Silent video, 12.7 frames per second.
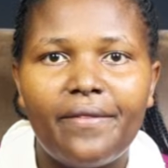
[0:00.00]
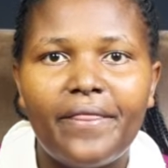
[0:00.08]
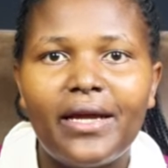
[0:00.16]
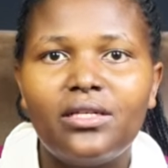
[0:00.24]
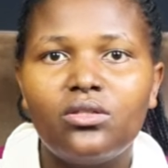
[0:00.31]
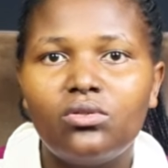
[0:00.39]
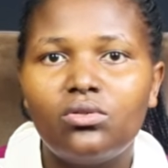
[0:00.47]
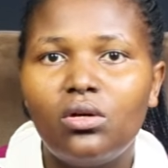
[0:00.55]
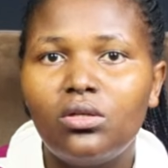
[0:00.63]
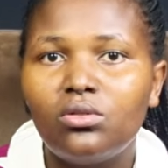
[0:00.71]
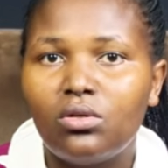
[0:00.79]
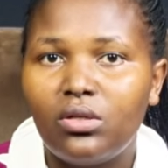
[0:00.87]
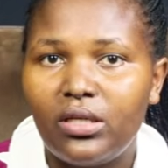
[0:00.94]
That is
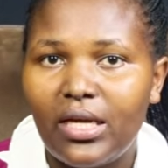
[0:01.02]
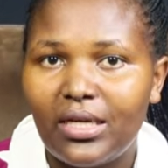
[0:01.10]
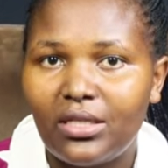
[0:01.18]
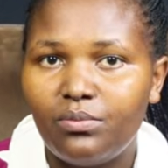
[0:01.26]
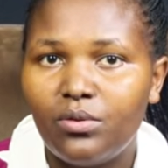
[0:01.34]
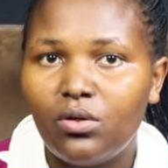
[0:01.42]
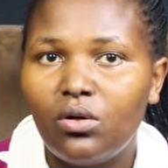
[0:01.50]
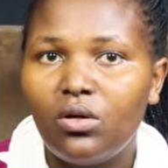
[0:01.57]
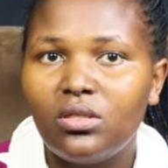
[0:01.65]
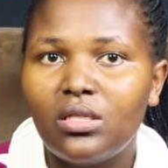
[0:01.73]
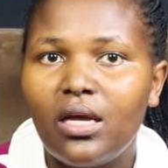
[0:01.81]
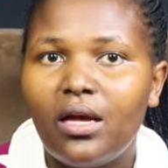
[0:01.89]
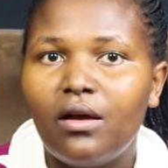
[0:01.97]
not correct
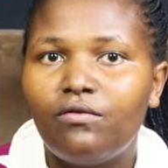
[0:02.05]
because